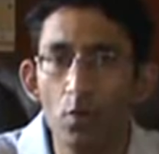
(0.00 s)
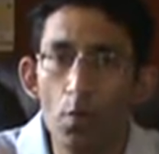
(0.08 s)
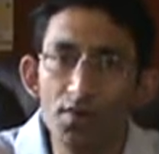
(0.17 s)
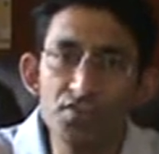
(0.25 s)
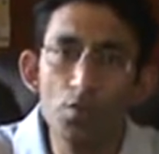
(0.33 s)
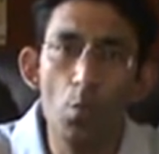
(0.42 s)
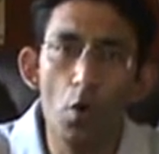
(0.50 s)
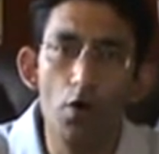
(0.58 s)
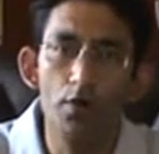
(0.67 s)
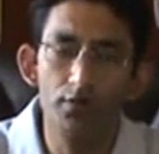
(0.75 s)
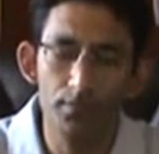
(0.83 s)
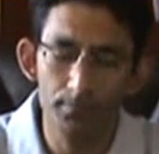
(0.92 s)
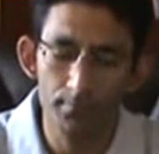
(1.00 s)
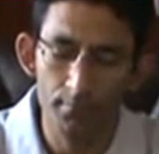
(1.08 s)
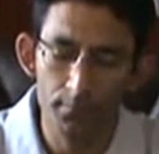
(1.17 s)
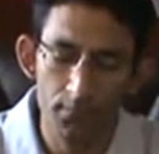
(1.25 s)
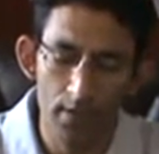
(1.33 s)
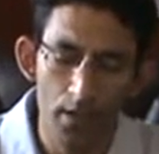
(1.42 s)
question was,
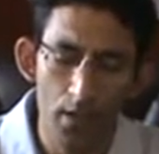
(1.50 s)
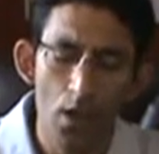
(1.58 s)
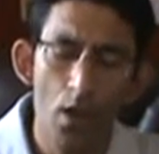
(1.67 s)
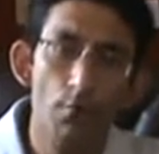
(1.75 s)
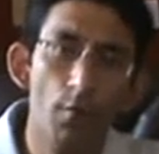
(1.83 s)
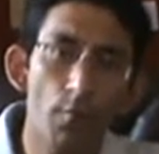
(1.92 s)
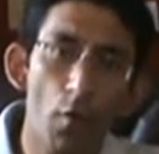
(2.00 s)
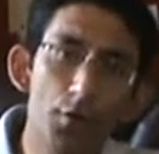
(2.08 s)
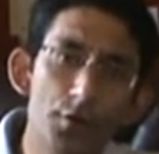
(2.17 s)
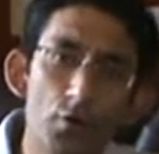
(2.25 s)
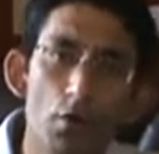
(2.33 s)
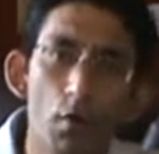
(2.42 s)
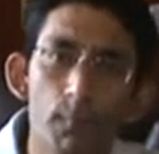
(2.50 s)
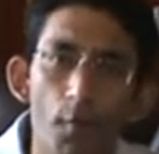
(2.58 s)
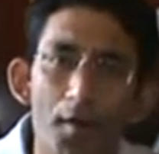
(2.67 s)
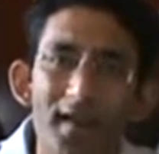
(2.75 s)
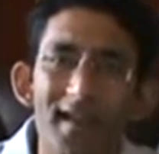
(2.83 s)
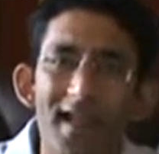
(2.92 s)
we want to go
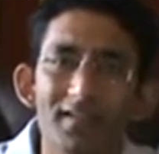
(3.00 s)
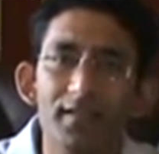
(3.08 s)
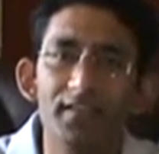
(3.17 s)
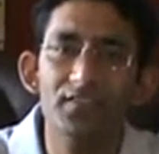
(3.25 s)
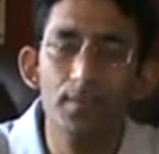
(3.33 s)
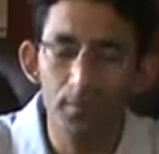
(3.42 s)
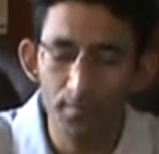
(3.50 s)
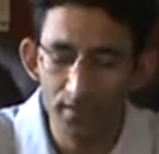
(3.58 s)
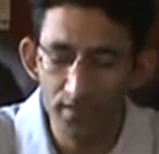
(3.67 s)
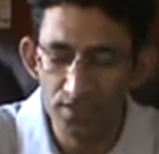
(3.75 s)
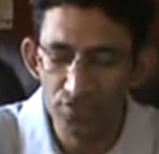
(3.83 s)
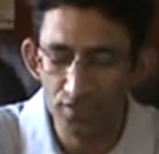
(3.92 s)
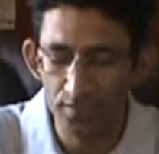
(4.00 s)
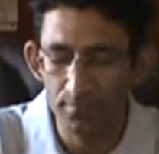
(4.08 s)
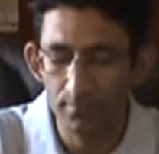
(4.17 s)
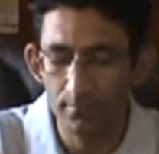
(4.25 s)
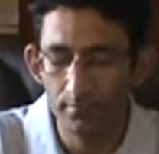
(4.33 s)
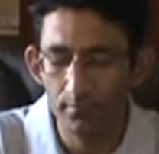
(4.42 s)
for an analytics implementation,
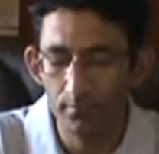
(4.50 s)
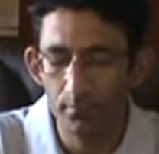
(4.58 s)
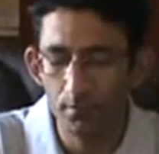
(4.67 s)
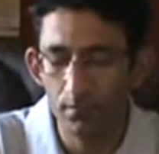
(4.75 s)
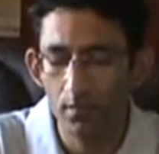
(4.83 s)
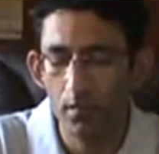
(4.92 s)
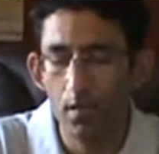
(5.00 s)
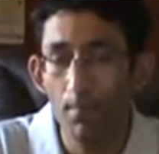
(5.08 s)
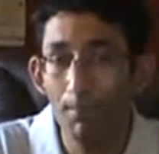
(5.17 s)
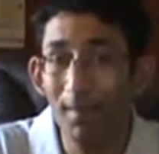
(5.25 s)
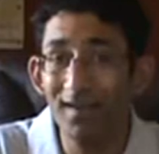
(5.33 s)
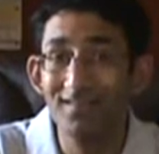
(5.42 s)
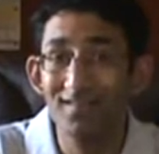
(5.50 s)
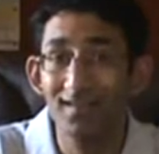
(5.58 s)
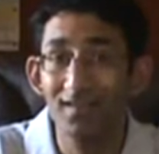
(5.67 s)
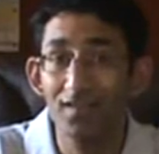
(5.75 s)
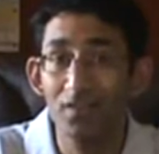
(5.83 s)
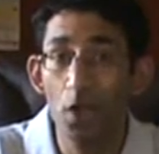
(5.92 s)
but
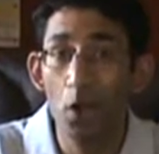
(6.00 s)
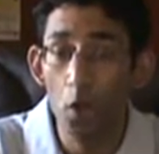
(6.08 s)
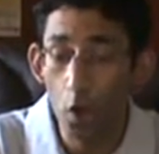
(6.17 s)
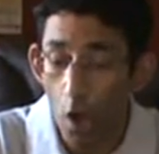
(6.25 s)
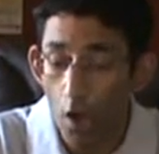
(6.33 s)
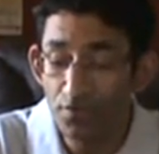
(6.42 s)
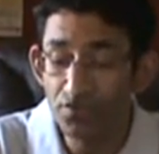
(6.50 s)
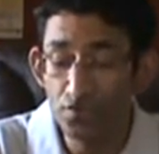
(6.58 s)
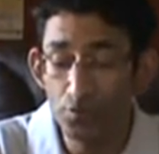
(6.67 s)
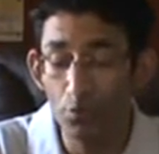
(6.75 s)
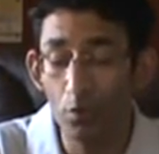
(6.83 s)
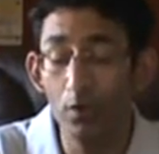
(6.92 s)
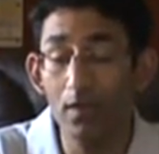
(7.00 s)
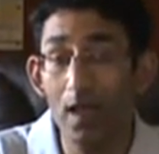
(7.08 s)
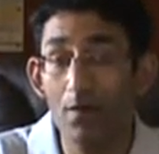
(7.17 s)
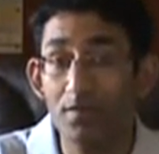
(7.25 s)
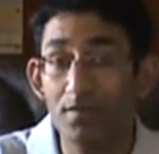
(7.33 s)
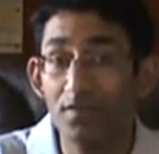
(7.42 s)
the cost to roll
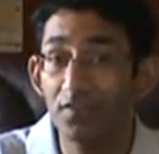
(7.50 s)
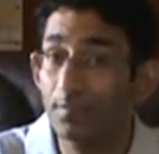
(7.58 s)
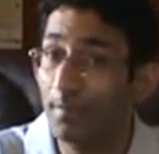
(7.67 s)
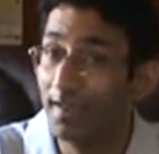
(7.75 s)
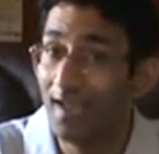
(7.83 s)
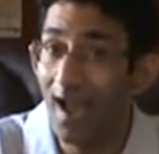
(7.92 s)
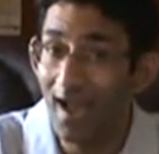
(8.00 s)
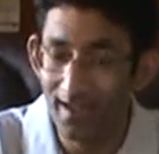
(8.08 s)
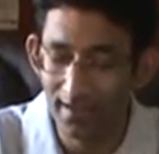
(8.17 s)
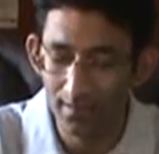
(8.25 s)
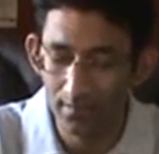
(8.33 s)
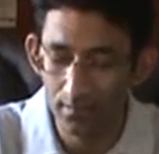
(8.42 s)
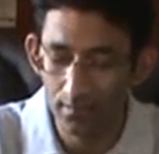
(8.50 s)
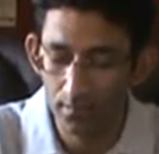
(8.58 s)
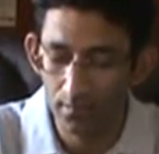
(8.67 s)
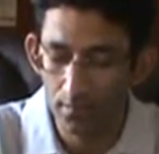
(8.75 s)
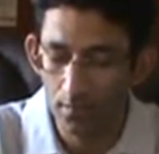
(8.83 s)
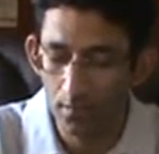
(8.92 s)
out is pretty high.
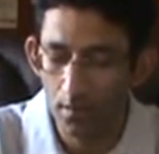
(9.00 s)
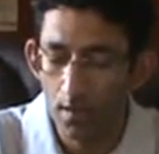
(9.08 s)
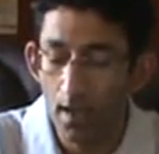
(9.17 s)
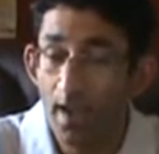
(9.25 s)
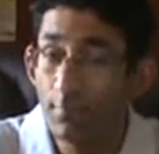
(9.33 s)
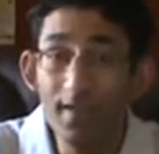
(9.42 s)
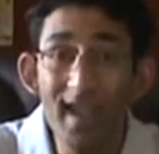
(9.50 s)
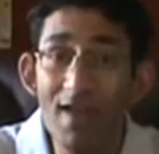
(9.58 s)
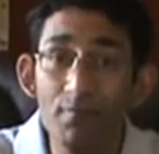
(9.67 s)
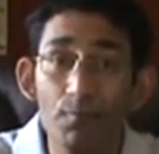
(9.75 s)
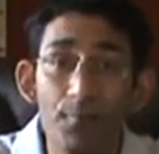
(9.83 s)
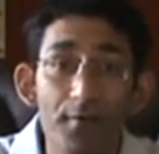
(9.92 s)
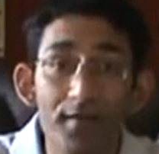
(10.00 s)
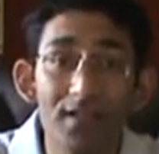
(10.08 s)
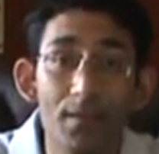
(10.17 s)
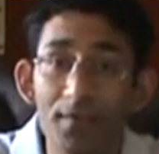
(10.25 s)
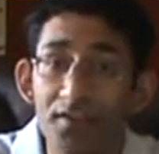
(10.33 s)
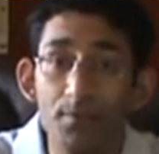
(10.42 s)
And we have a very
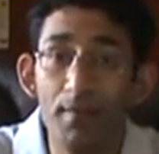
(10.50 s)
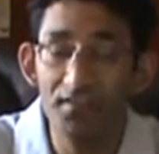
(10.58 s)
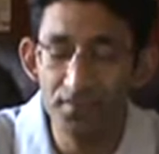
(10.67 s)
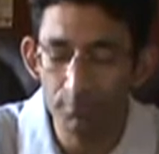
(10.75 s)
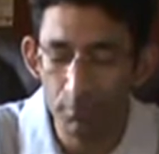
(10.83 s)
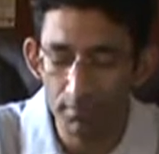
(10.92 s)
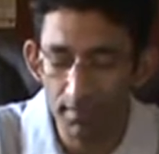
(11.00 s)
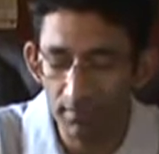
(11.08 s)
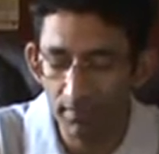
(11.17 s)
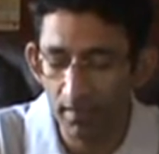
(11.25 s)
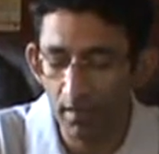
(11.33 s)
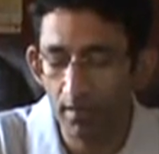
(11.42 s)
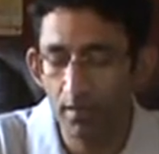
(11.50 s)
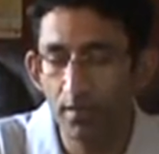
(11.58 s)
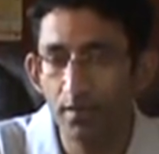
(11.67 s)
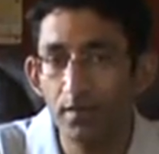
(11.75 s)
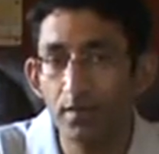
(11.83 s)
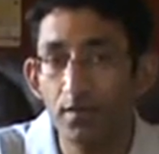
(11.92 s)
limited budget for this year.
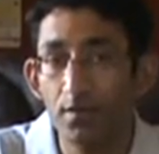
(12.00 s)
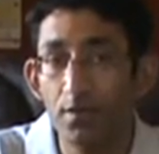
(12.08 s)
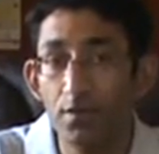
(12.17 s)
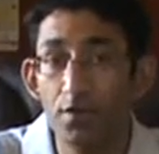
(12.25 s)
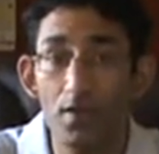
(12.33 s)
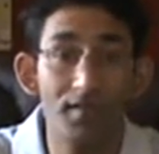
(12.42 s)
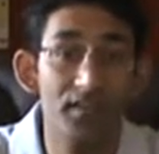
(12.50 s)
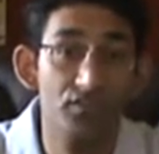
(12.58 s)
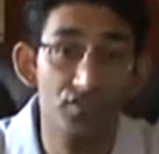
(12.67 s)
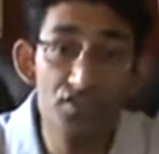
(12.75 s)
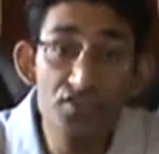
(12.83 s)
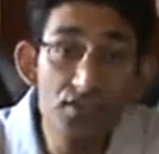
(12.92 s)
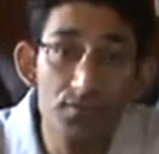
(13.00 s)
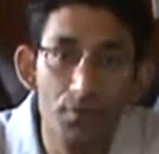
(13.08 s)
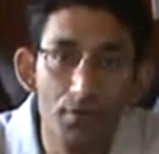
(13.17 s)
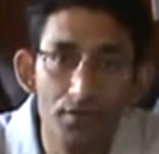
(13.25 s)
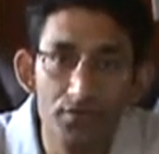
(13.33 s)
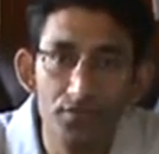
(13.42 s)
Do you have any suggestions
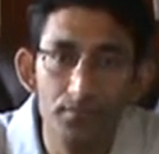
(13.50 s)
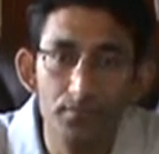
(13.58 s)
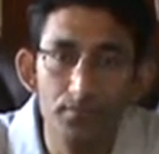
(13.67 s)
for us?